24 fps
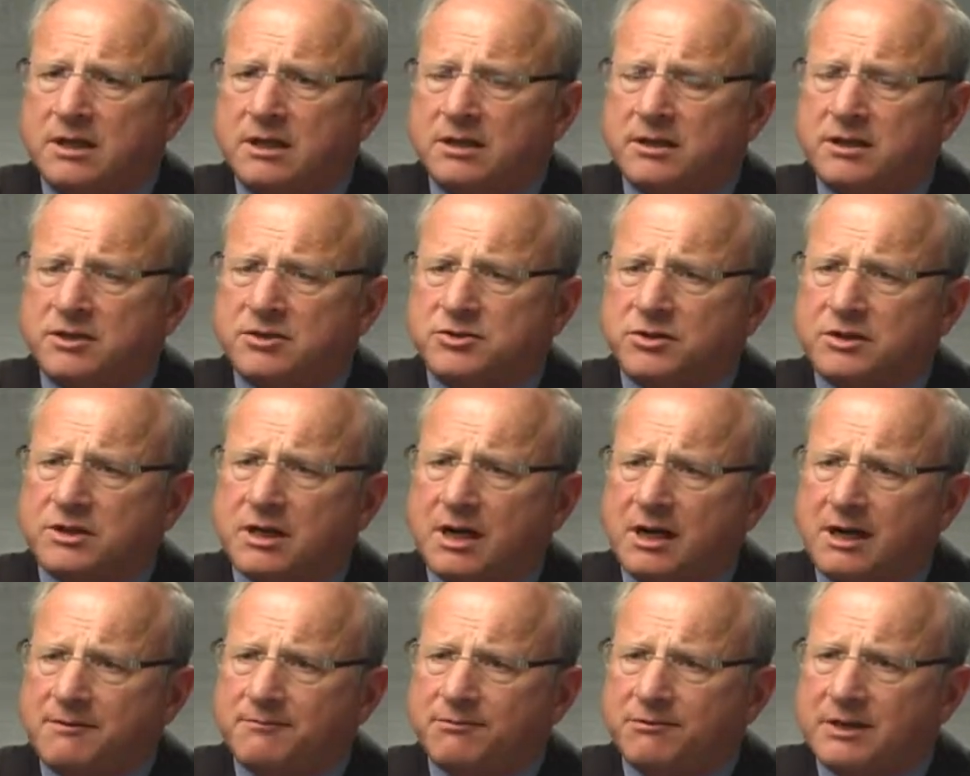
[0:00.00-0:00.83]
These are
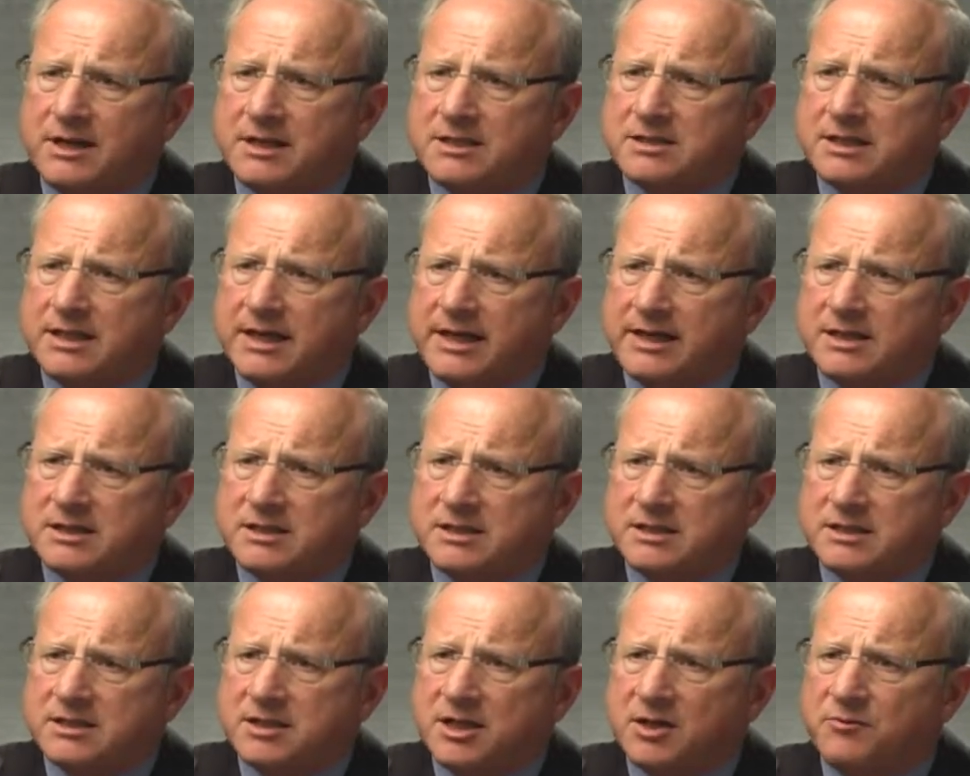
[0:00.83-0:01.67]
complex
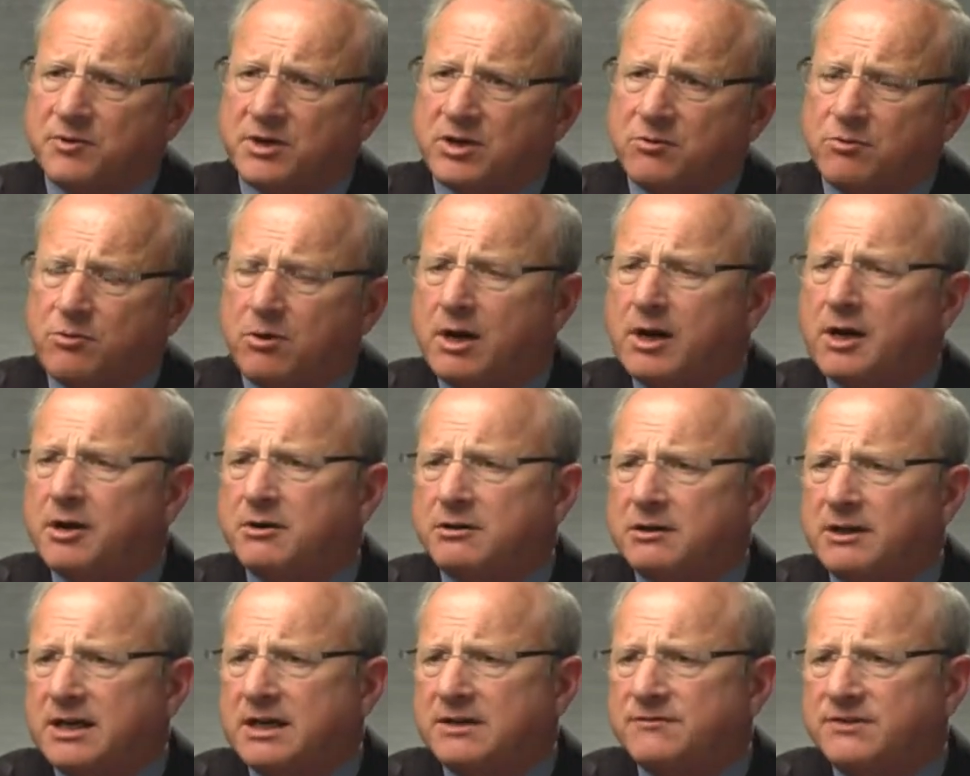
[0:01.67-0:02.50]
cases, they require
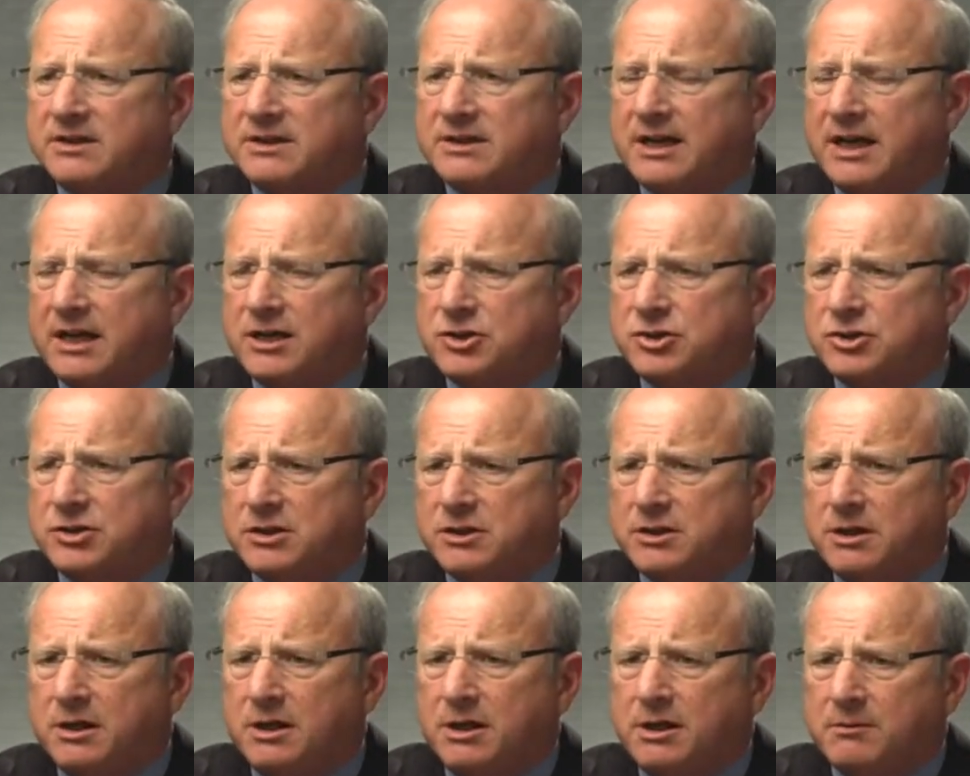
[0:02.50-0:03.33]
a lot of
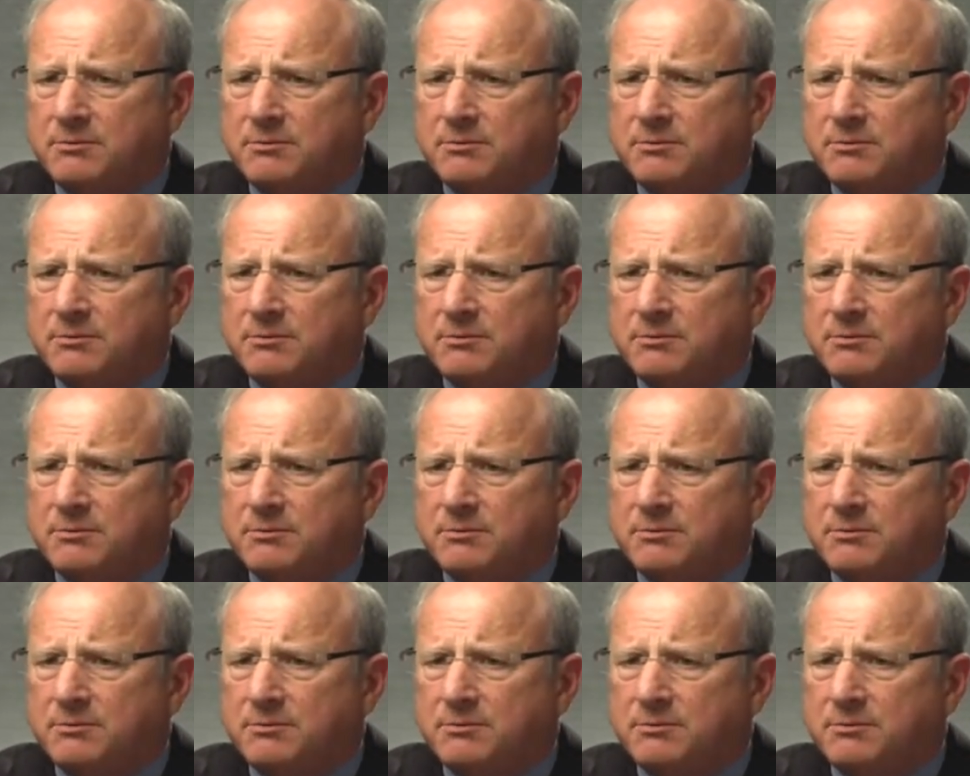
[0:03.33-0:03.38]
attention,